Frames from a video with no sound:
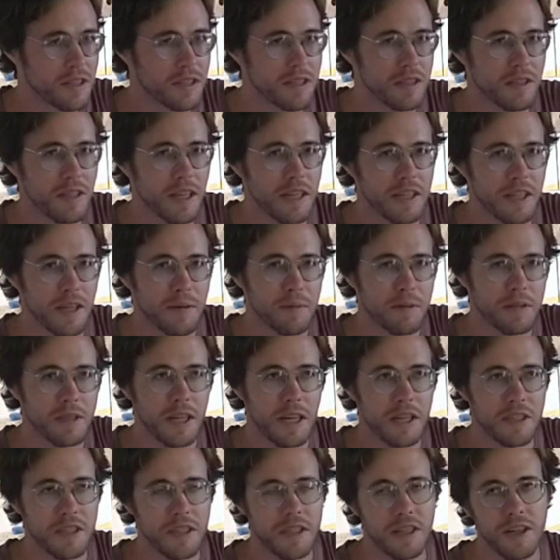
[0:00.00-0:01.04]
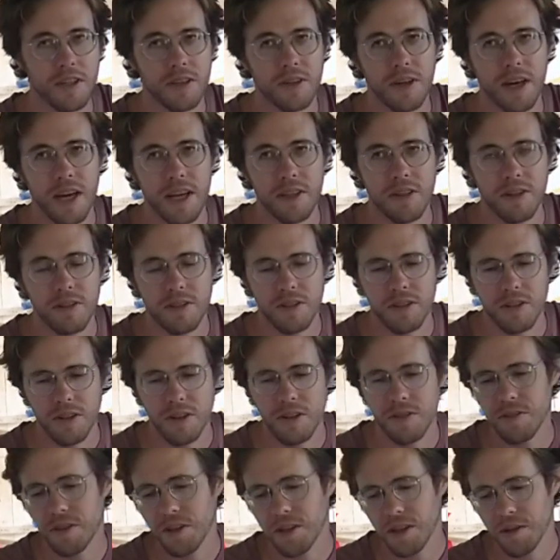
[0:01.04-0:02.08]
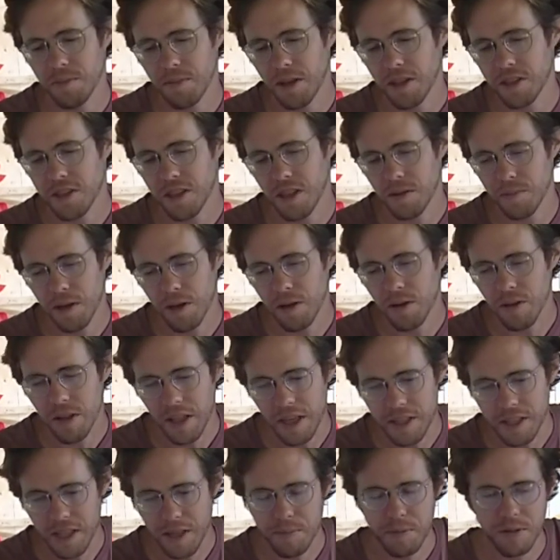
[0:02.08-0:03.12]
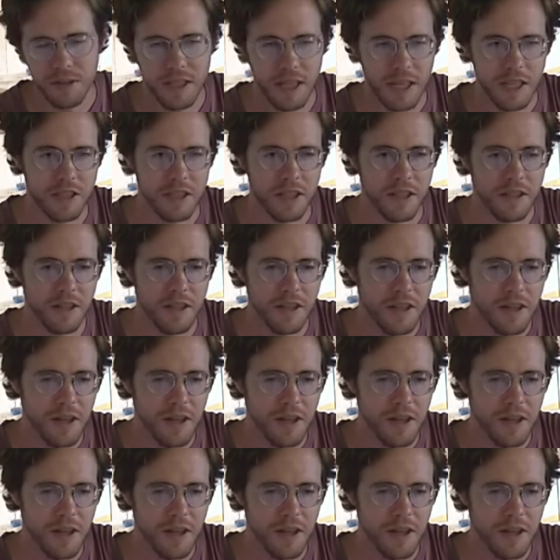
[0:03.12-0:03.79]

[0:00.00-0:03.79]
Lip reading: is lightning protection, although I don't know very much about lightning protection.